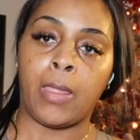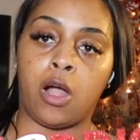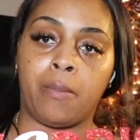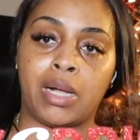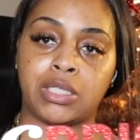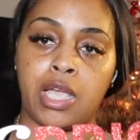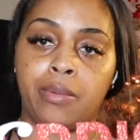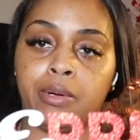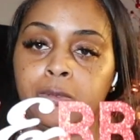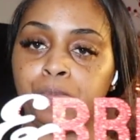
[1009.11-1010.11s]
on my
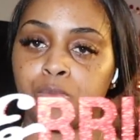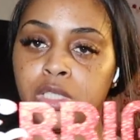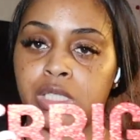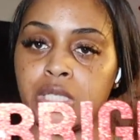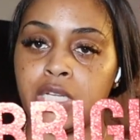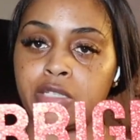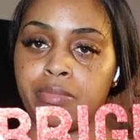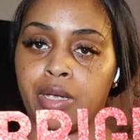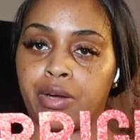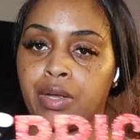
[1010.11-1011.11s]
table. It just says
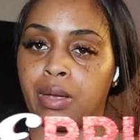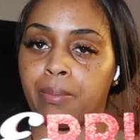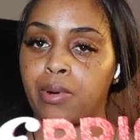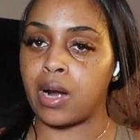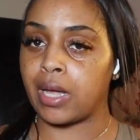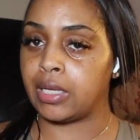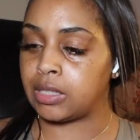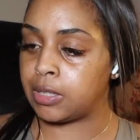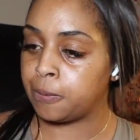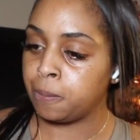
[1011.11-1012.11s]
Merry and
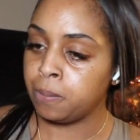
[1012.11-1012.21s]
Bright.